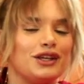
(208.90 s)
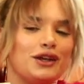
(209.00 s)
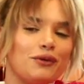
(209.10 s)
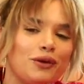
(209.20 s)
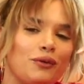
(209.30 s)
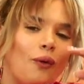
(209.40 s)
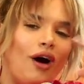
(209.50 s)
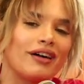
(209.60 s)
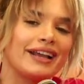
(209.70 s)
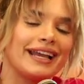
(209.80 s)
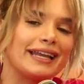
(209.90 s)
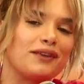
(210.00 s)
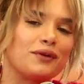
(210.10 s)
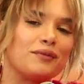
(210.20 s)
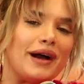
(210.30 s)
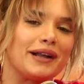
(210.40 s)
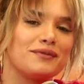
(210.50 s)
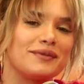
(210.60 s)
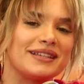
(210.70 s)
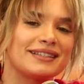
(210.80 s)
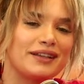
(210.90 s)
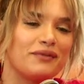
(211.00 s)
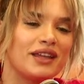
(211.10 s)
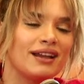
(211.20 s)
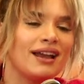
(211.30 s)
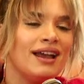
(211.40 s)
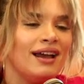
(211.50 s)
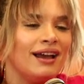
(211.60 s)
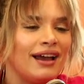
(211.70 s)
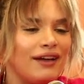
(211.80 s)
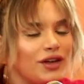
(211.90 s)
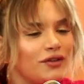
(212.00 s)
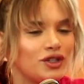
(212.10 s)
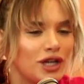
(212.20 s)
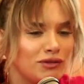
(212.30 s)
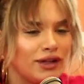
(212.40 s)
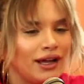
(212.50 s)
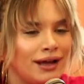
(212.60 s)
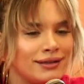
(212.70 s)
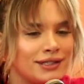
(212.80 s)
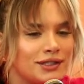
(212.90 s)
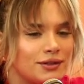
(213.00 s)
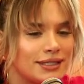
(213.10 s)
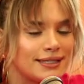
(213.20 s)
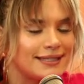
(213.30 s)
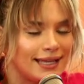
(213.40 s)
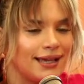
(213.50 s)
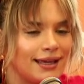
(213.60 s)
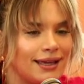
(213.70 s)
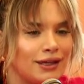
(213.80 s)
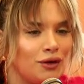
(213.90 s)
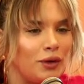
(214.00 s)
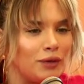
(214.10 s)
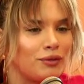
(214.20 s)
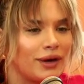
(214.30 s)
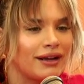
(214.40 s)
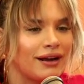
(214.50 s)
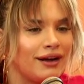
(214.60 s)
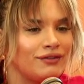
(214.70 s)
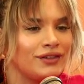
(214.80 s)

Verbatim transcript: you were walking, and it reminded me of something. Have you ever tried to play hide and seek in a windbreaker never,